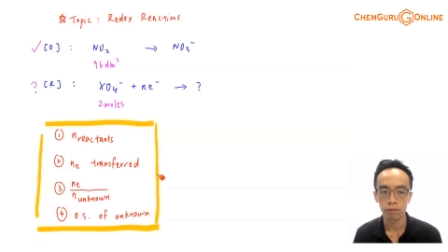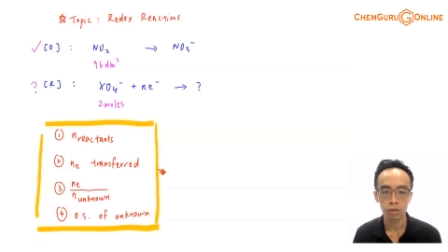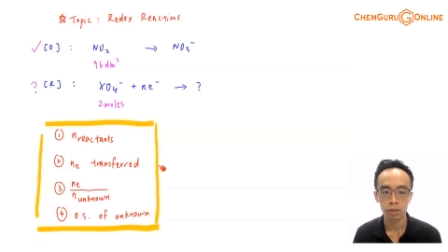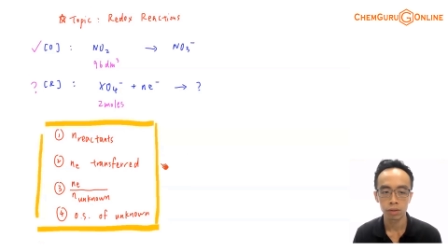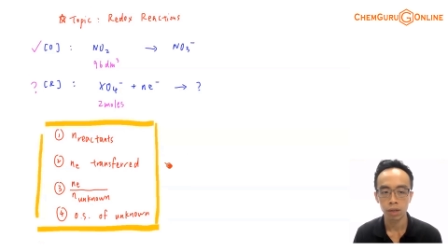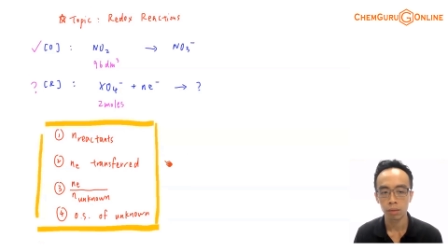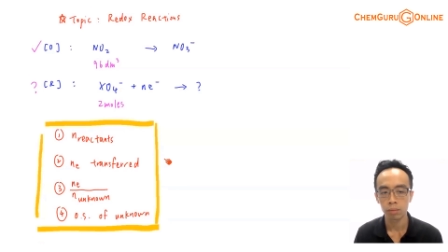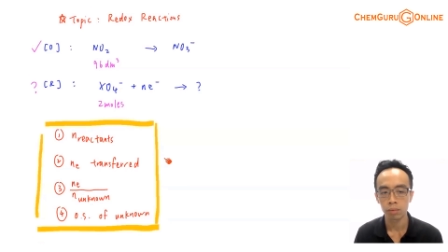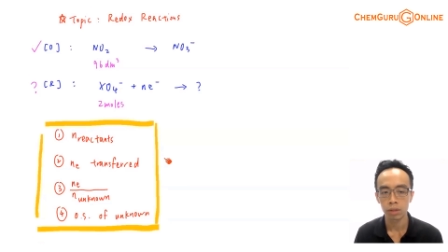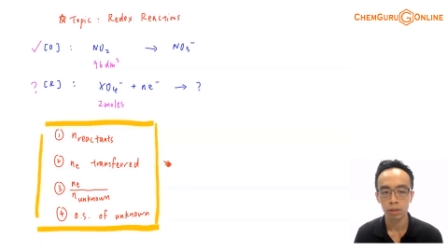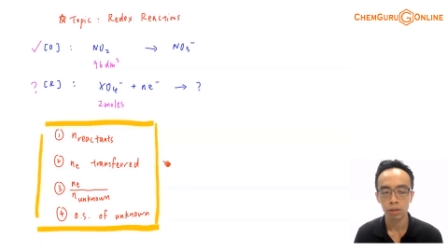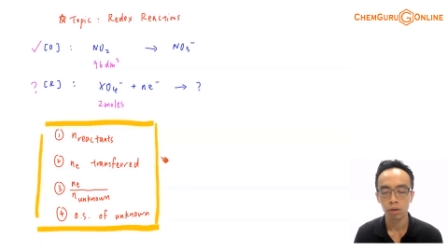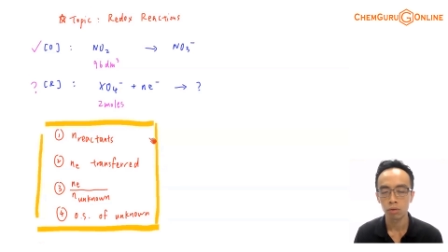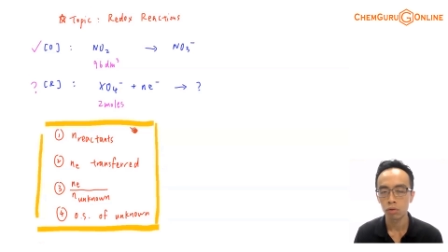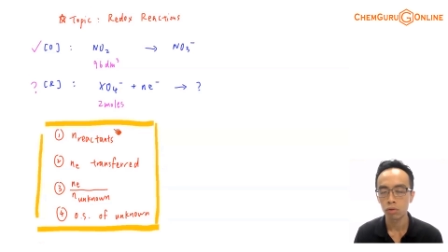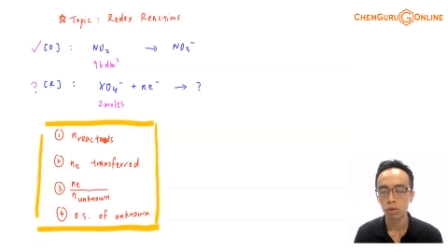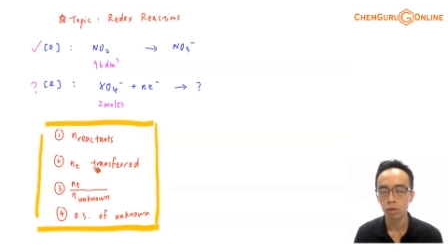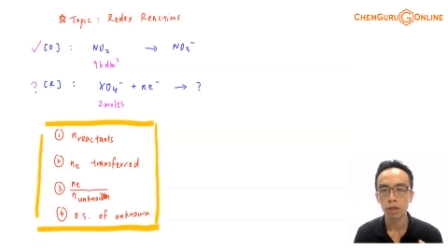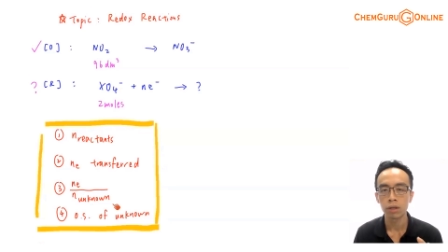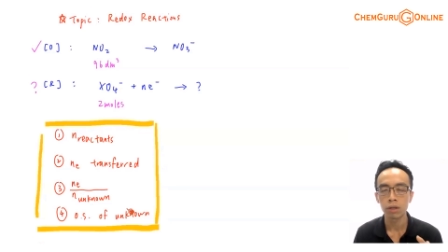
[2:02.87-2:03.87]
these 4 steps.
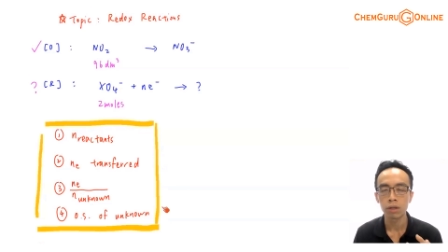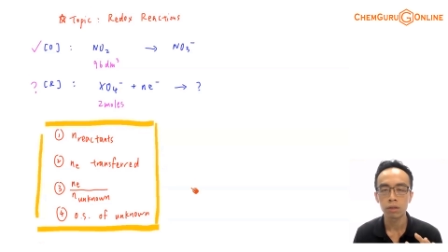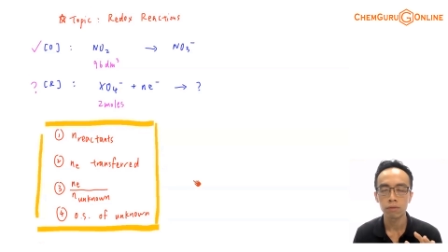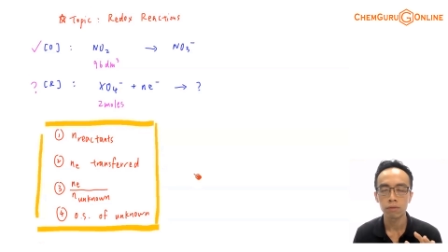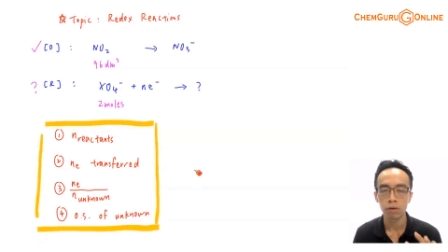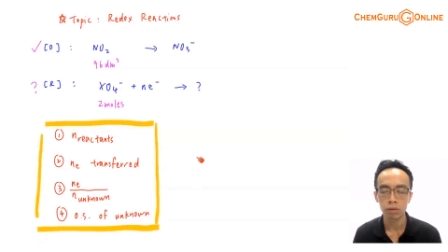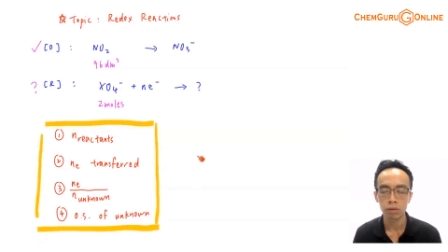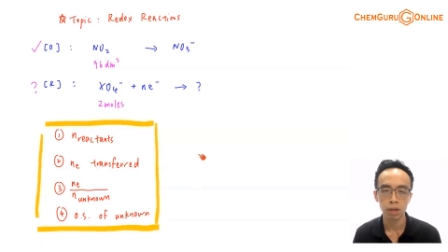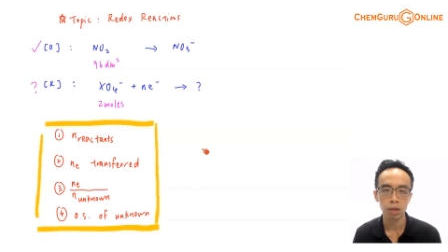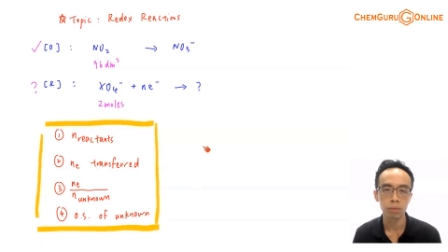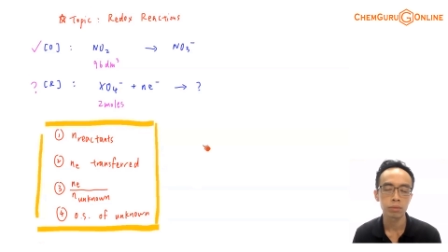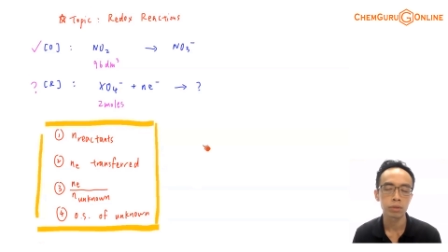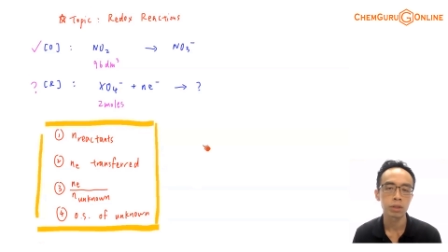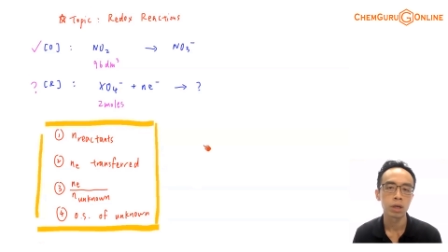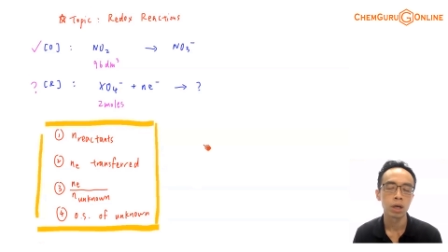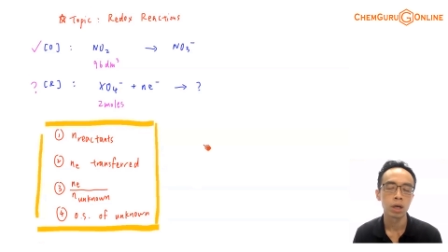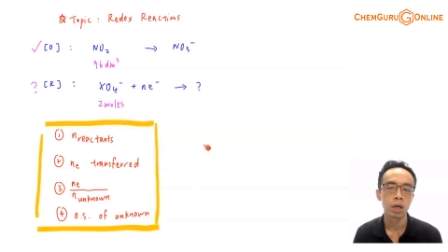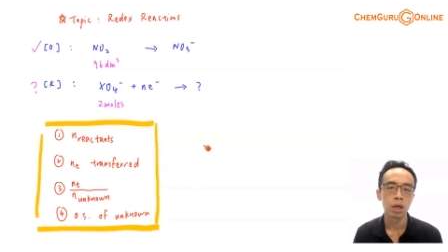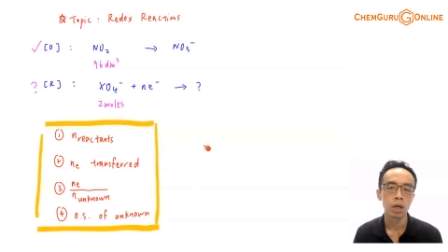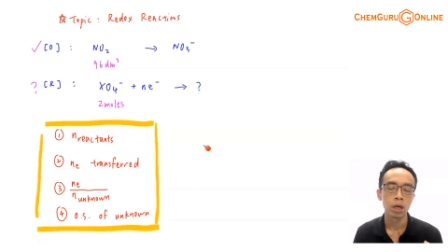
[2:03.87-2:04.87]
Now usually these 4
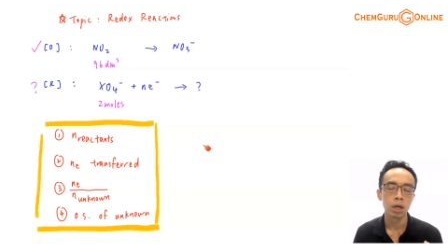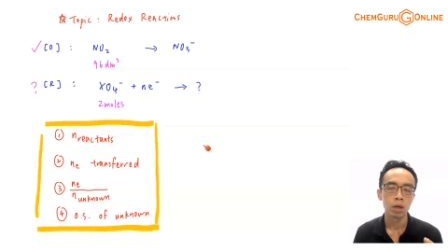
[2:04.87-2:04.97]
steps,